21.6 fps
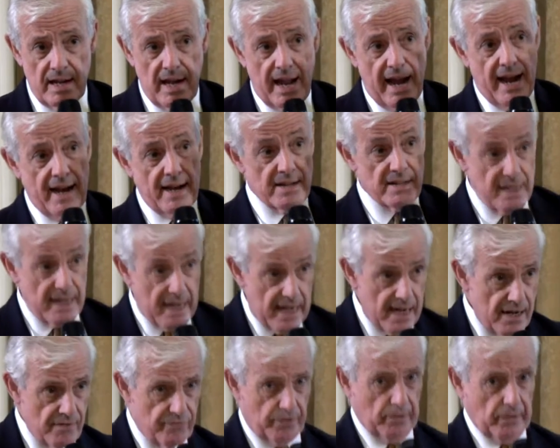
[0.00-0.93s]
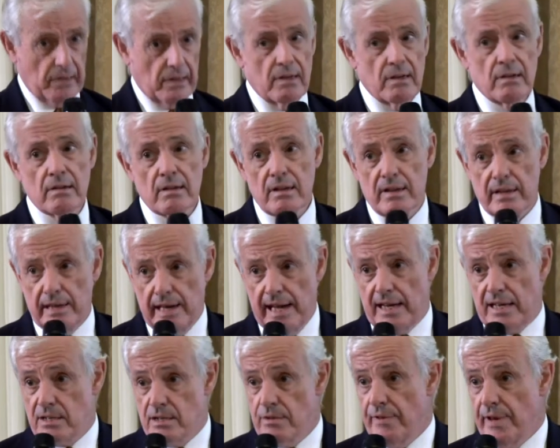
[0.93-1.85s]
and even
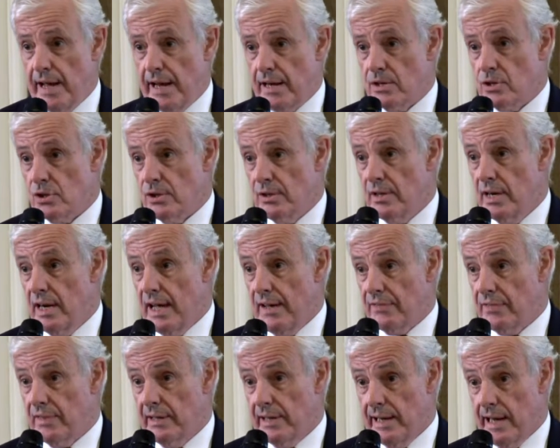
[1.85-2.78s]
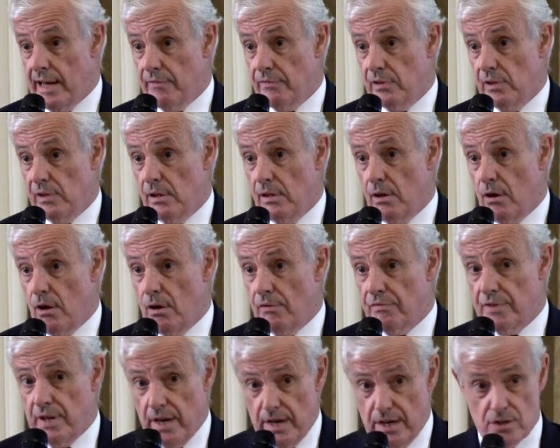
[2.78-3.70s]
collective action at the level
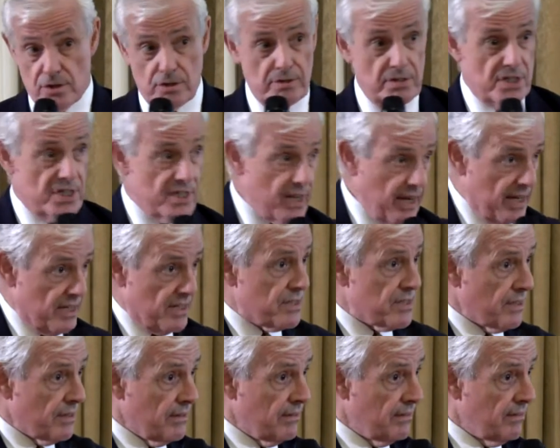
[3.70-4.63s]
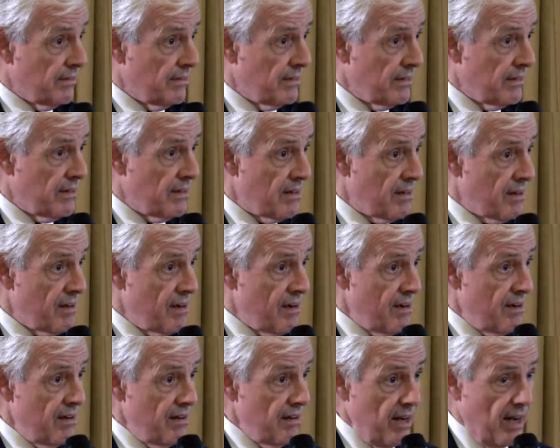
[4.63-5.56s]
of nation states.
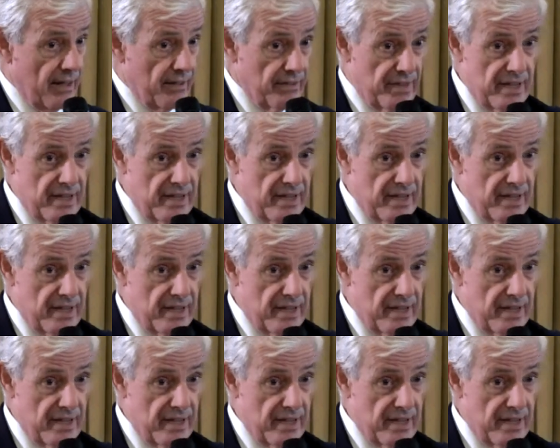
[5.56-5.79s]
And